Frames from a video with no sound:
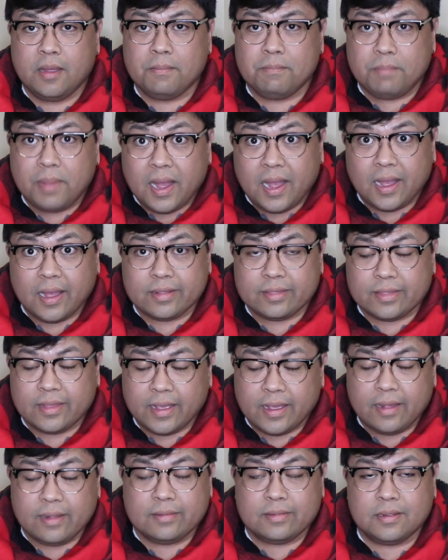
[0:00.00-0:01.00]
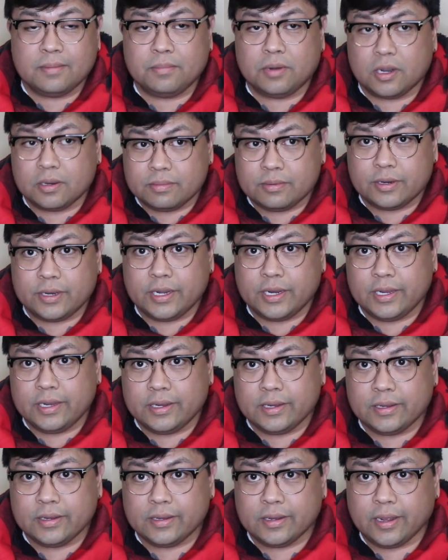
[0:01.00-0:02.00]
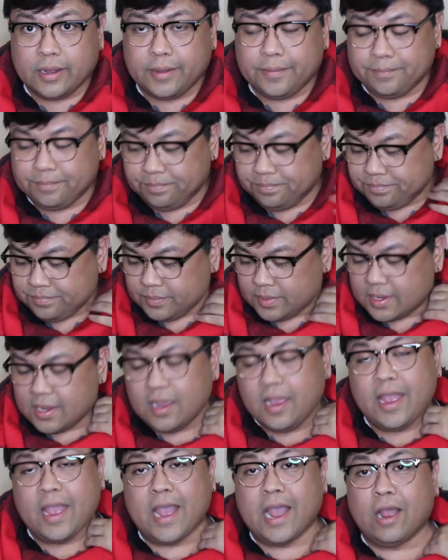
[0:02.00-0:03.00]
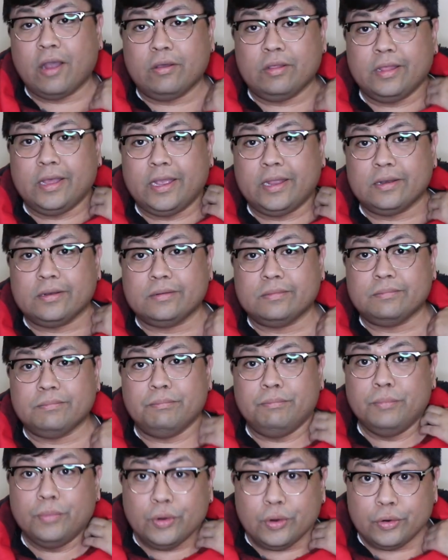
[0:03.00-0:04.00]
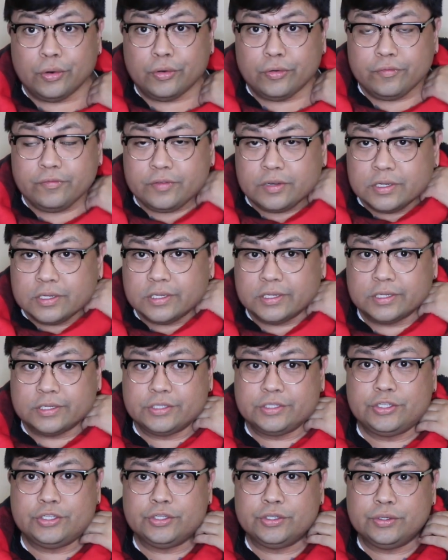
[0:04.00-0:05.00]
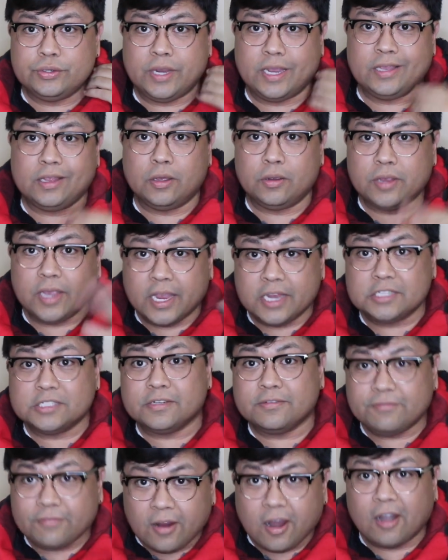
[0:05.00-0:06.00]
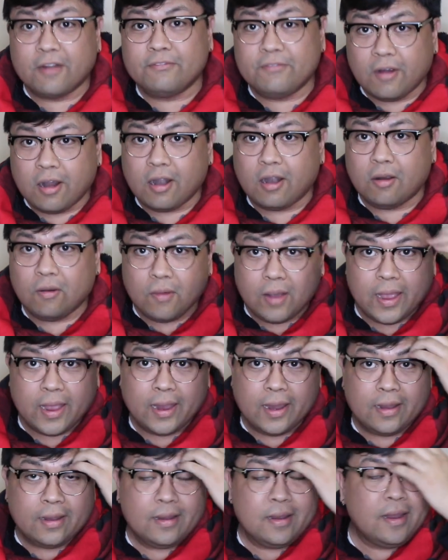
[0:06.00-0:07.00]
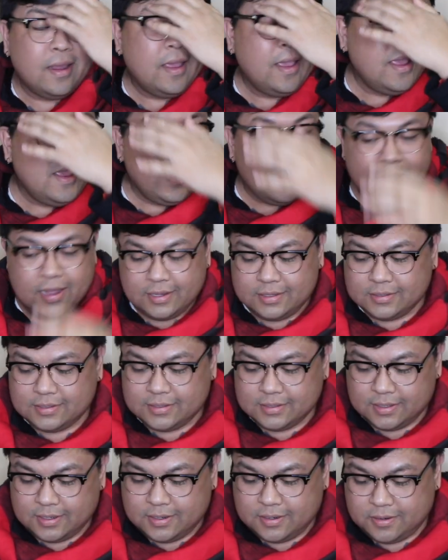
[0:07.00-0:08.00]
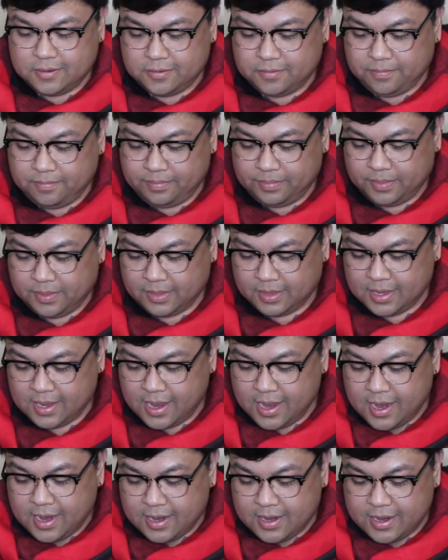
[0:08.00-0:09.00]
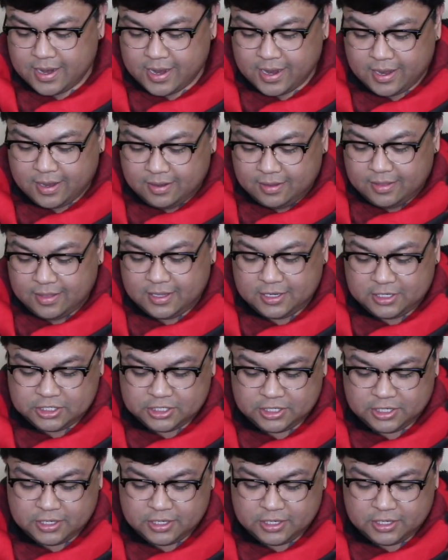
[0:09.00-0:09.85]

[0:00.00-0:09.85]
But then the Burberry outlet moved to a location far, far away. And so, yeah, this